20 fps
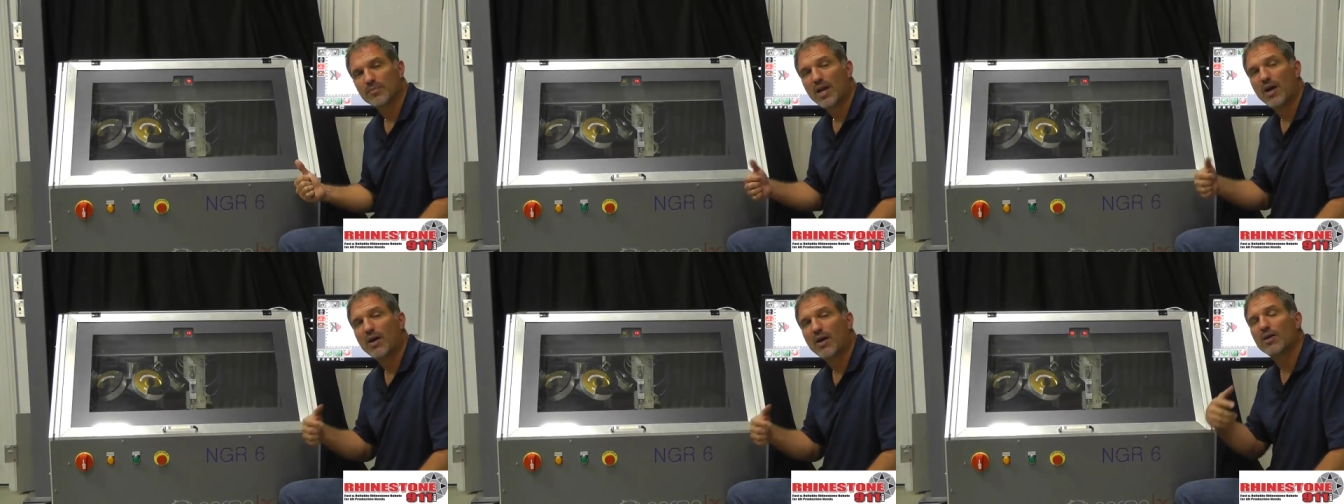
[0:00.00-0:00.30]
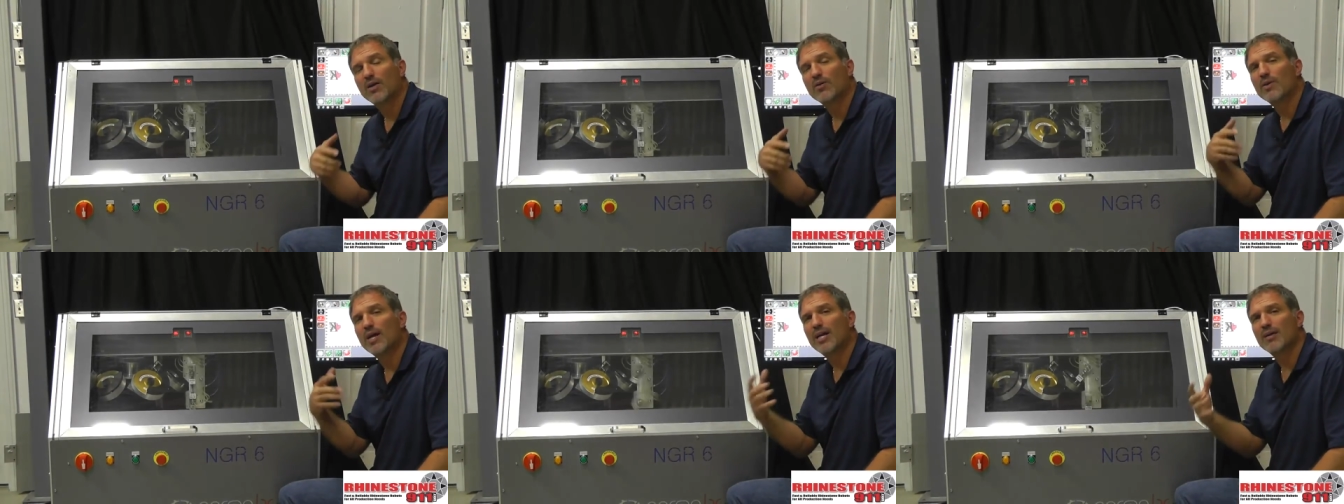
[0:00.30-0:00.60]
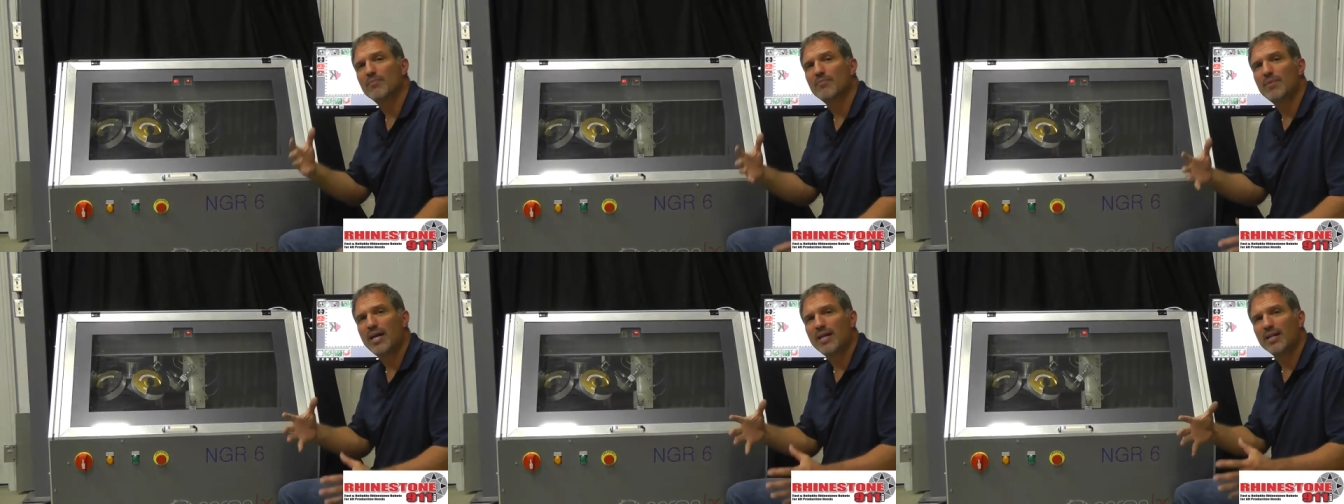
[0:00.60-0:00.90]
Now, I don't
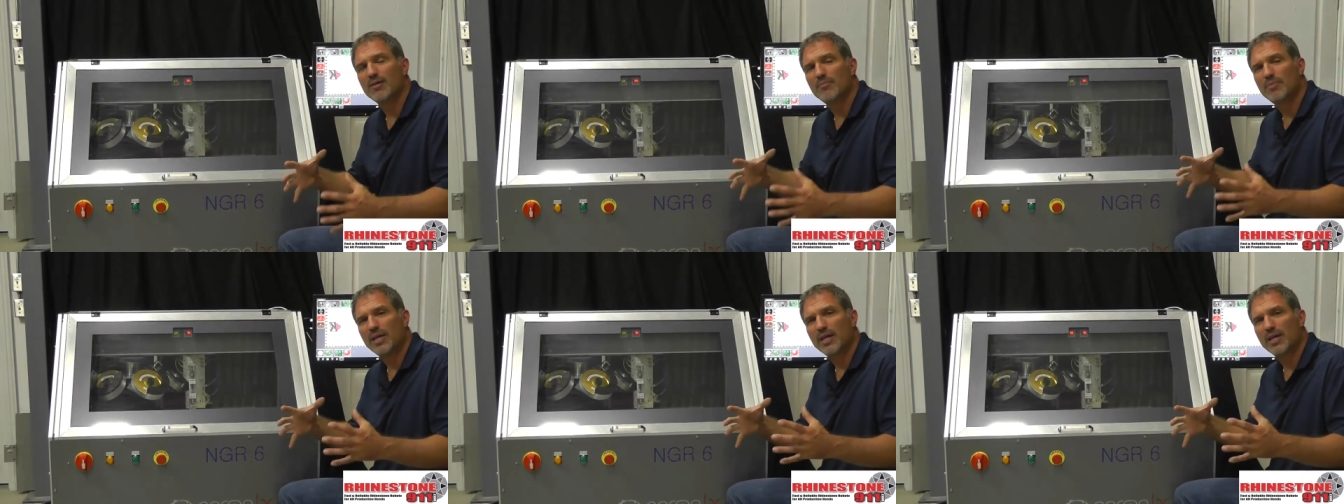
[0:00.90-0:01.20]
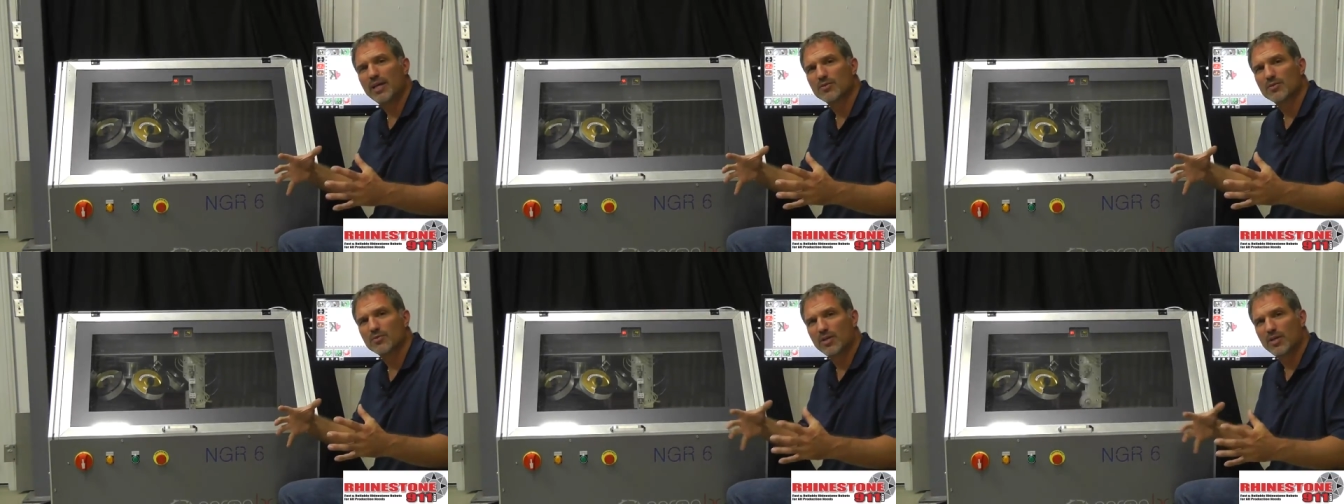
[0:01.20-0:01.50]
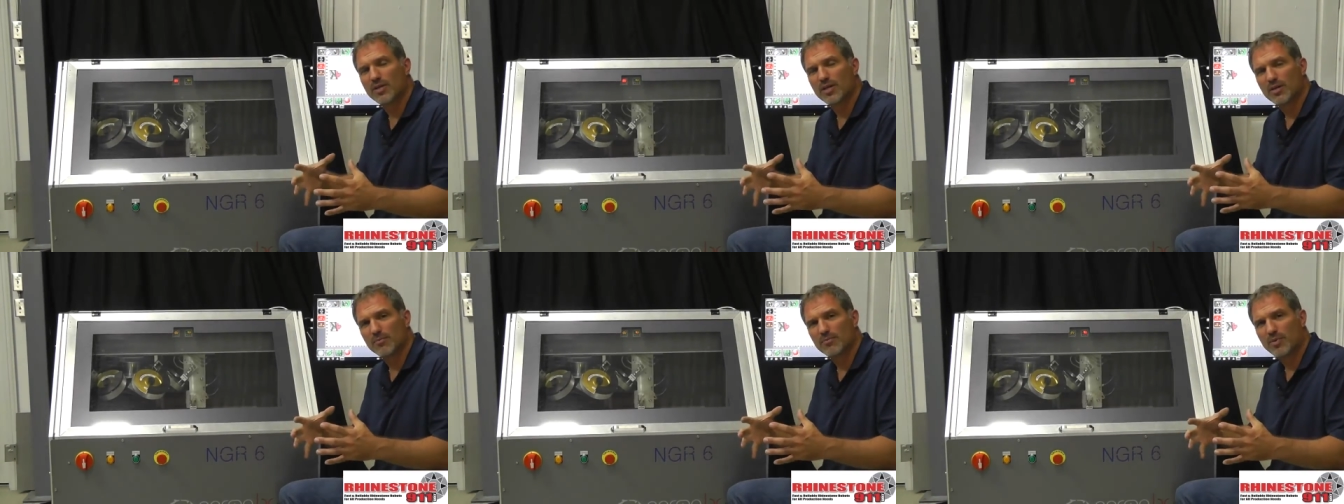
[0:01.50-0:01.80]
recommend it because when
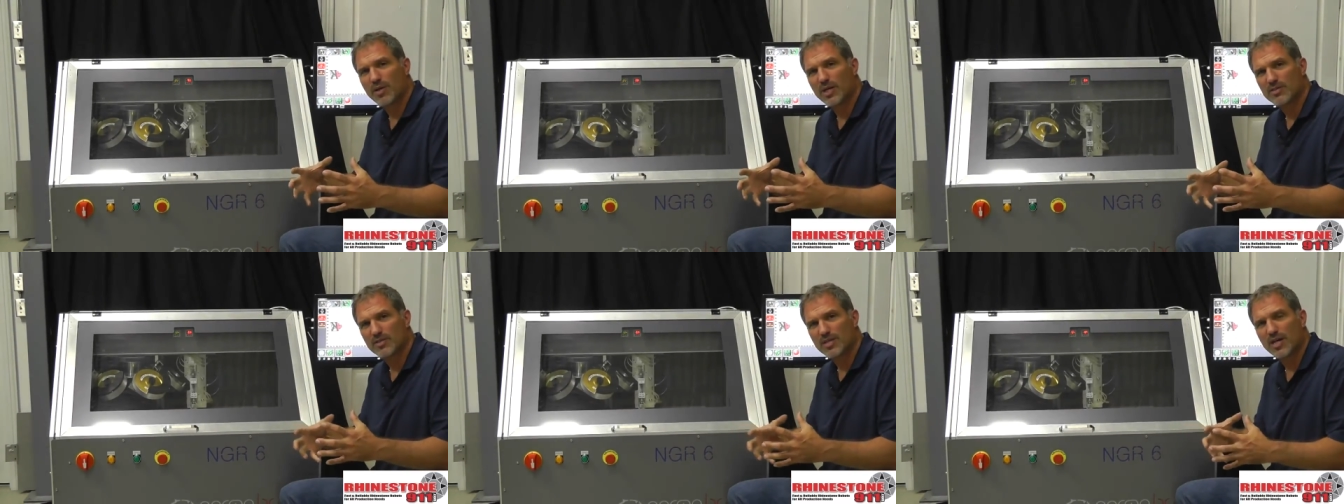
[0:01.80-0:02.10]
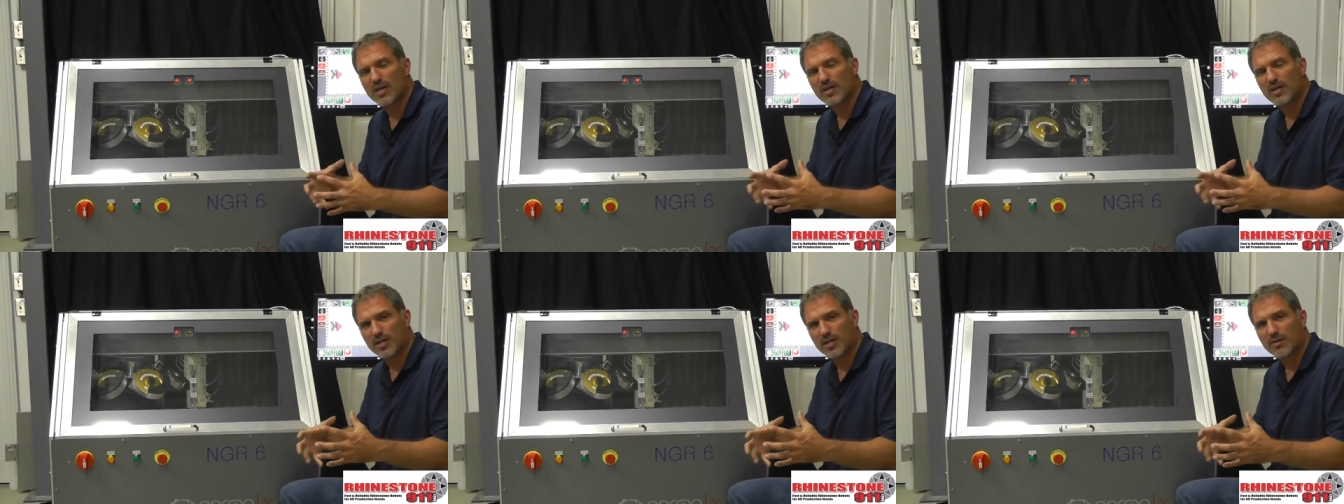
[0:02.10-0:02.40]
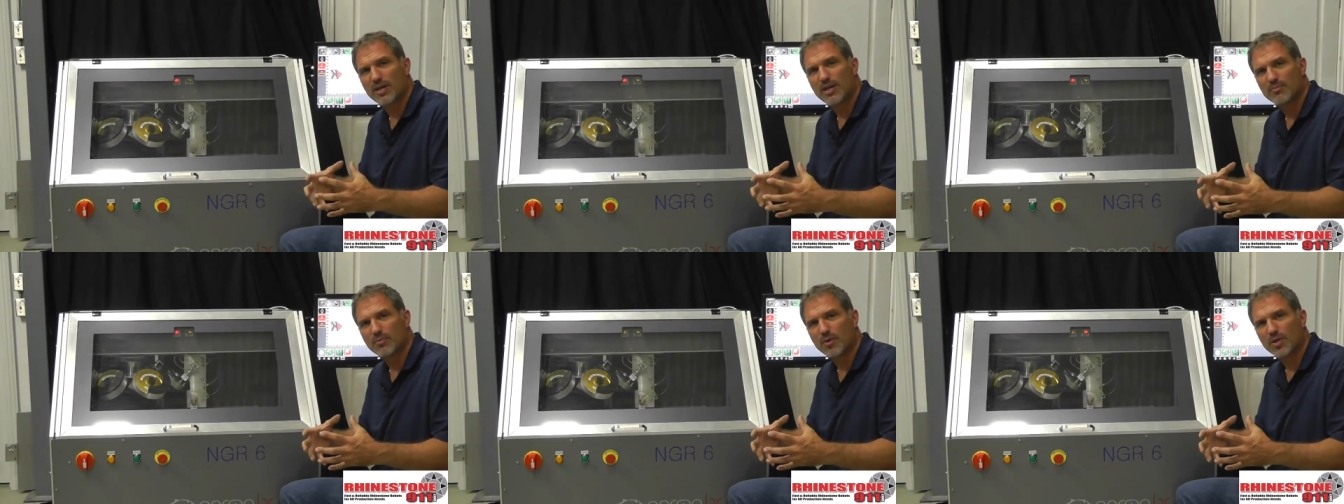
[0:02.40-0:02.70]
you compress air, you
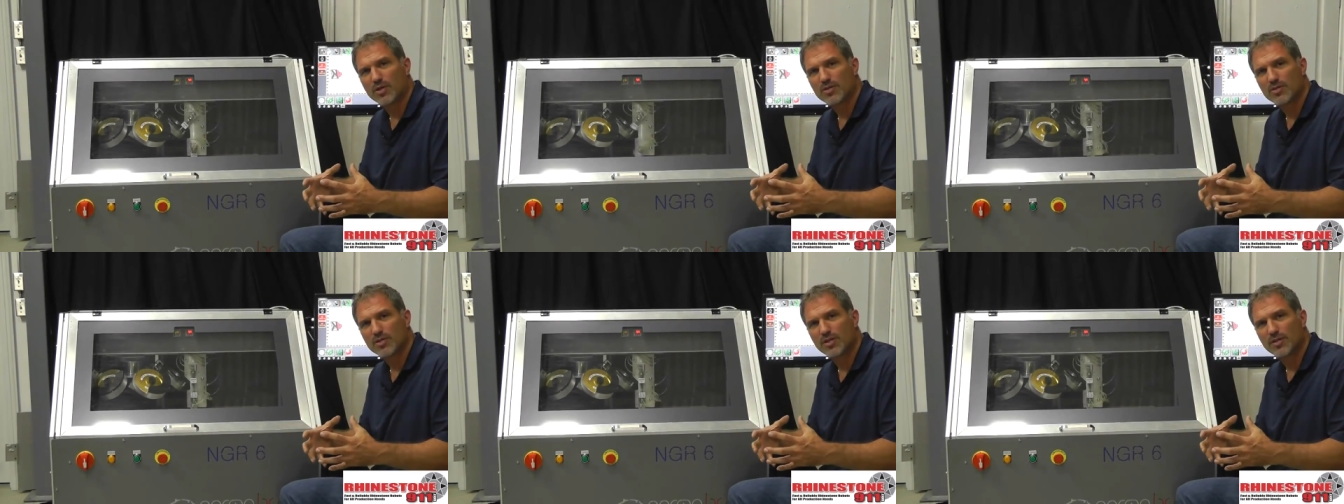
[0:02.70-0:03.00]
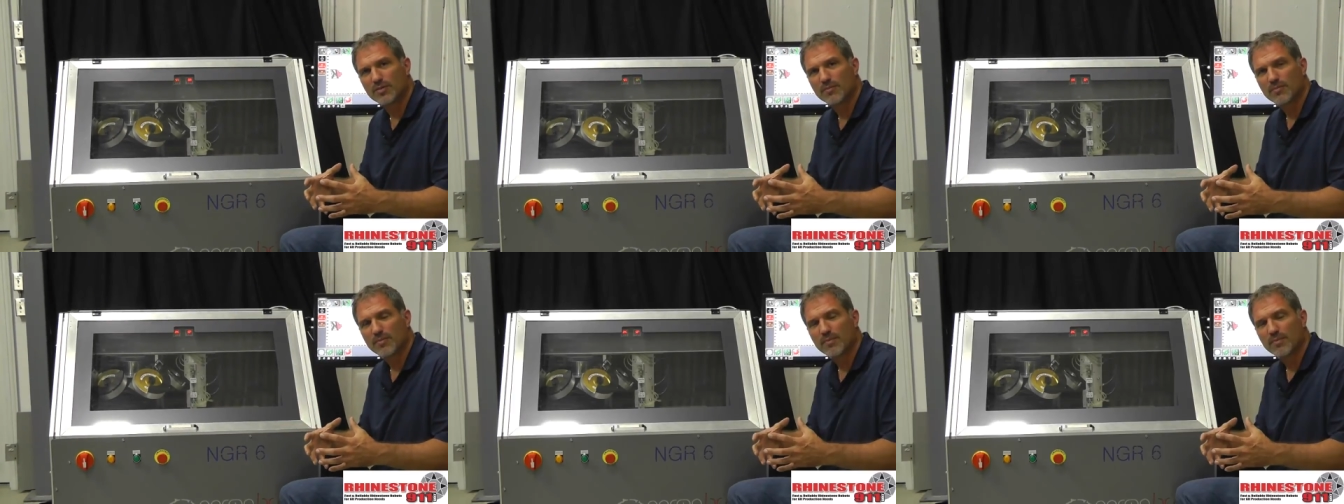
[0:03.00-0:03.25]
create moisture,